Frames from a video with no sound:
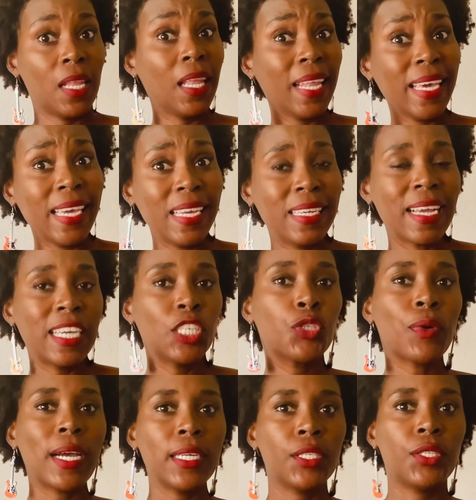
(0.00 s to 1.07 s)
late, I
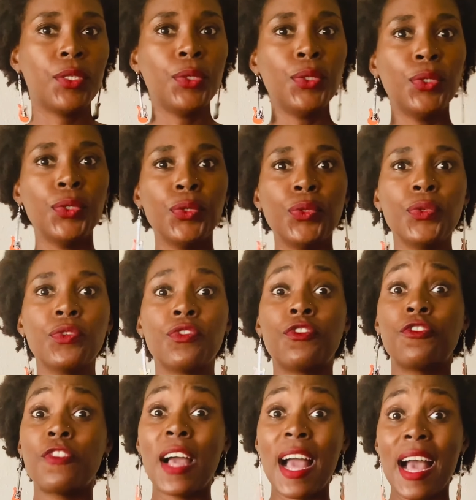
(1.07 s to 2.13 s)
try to
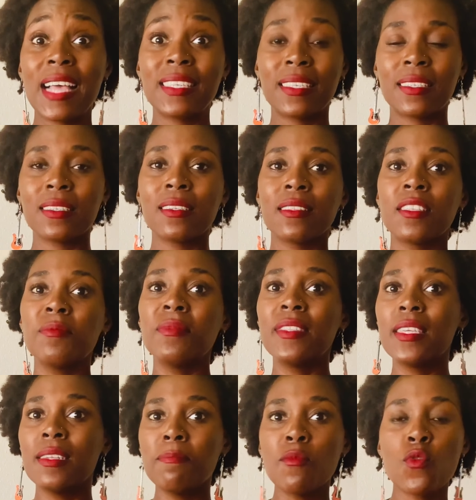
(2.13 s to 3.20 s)
fast the,
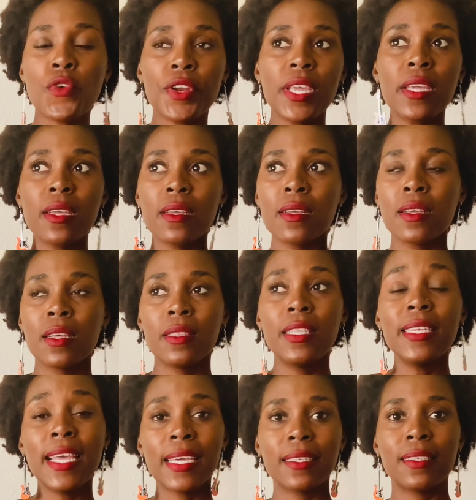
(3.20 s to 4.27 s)
the morning, the
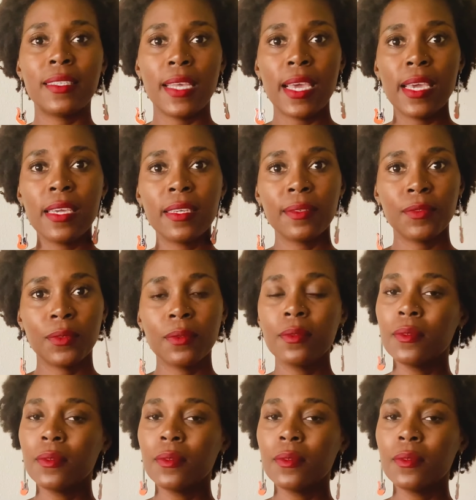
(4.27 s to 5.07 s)
next day,